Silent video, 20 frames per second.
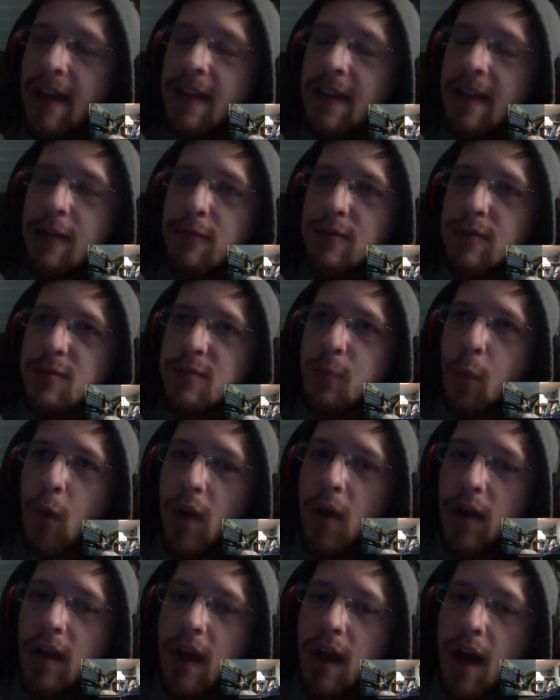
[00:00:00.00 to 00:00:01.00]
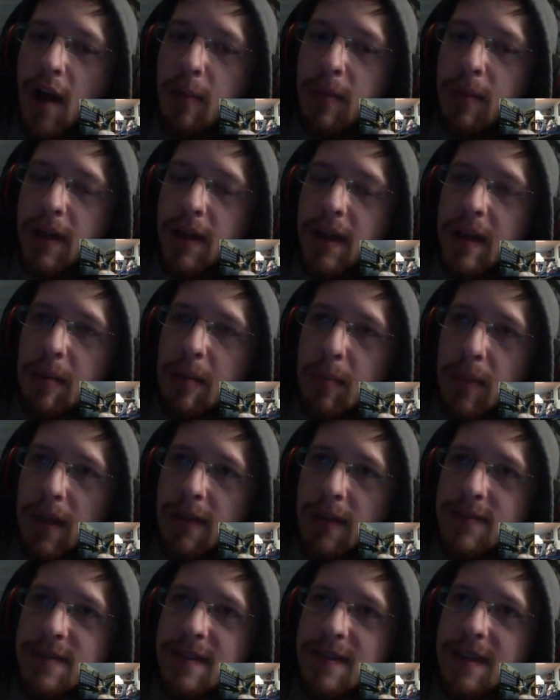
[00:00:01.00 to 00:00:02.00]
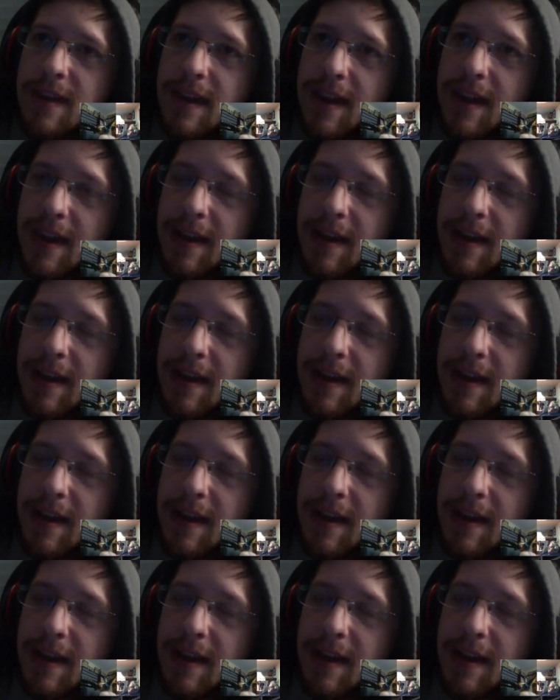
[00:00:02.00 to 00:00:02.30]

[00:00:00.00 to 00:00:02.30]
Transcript: There was one copy in Bluff City,